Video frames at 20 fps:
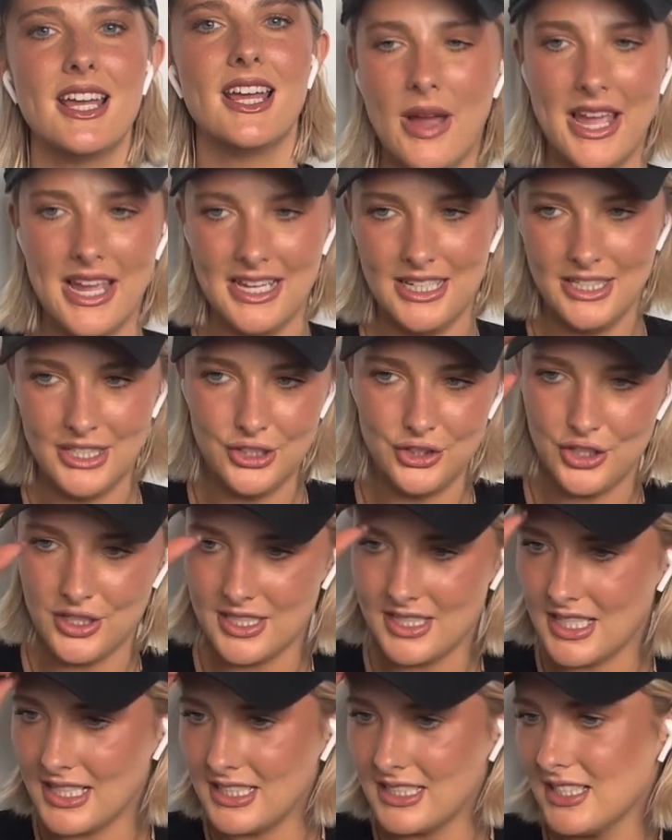way to
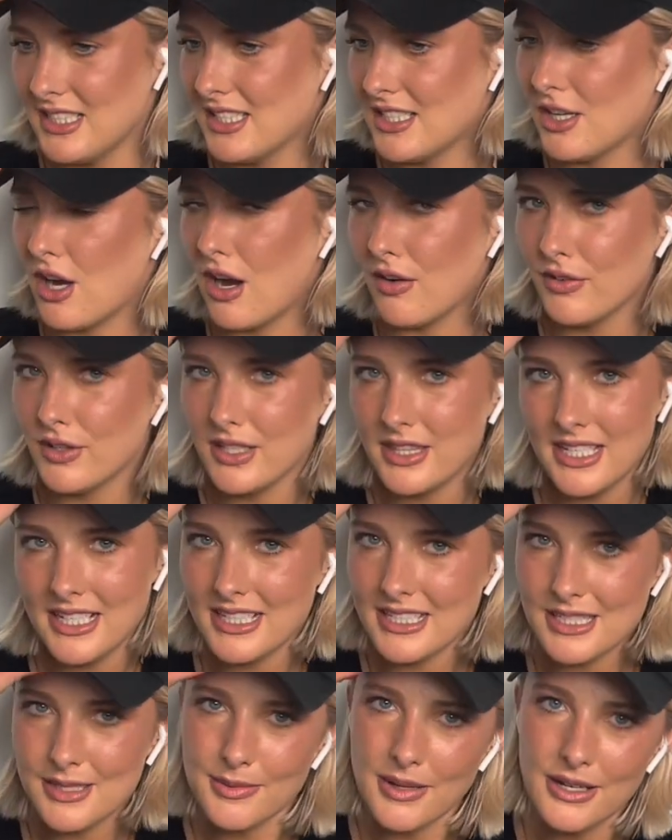just like discover
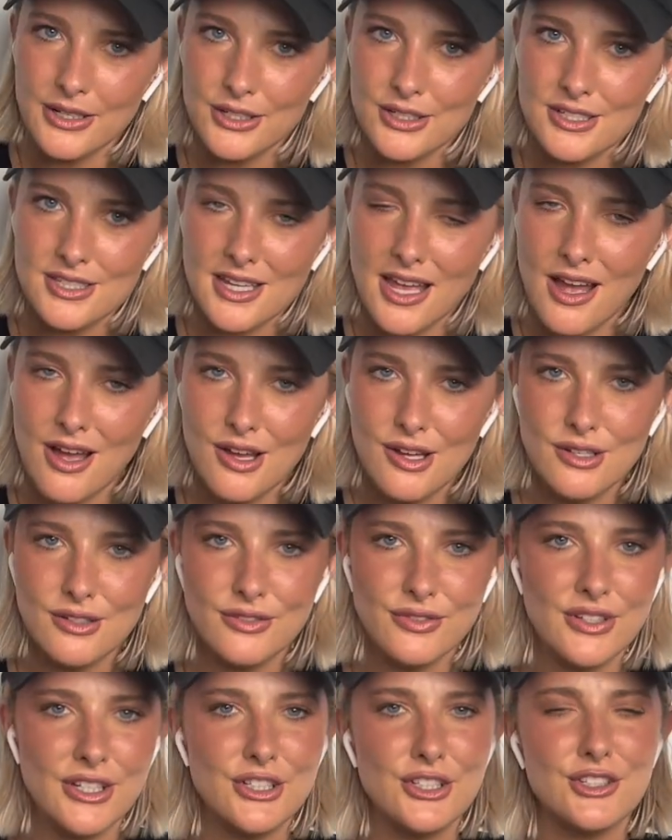things about
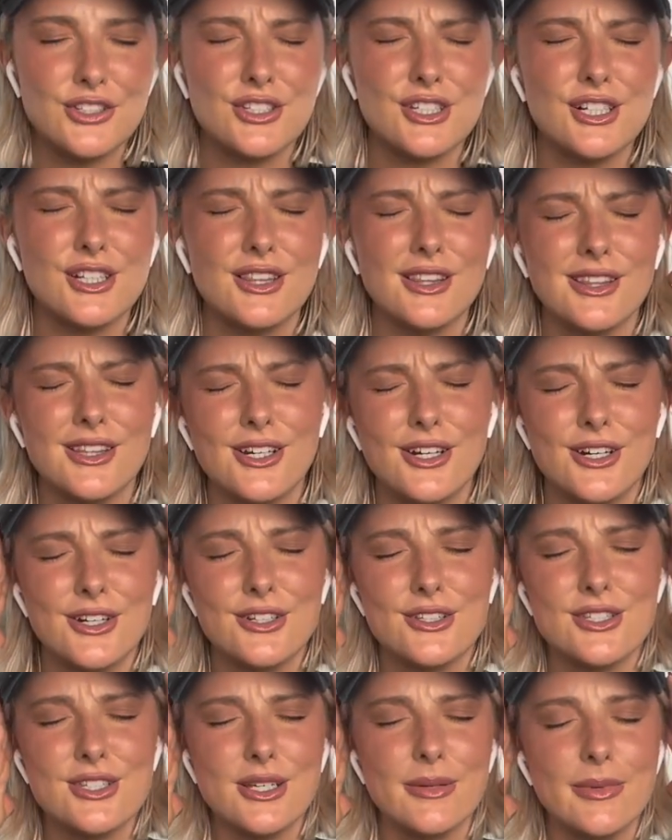yourself and just to
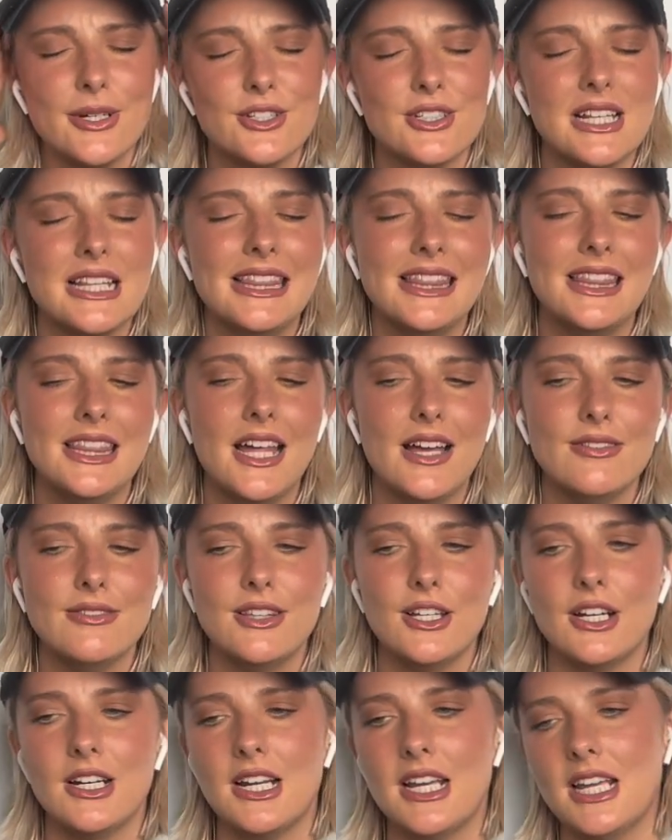learn so much. I love
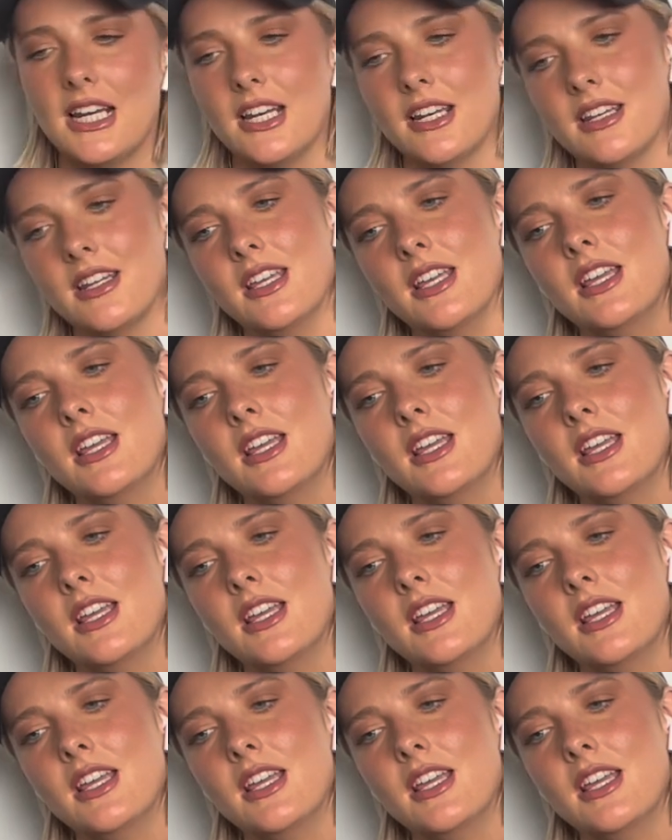learning.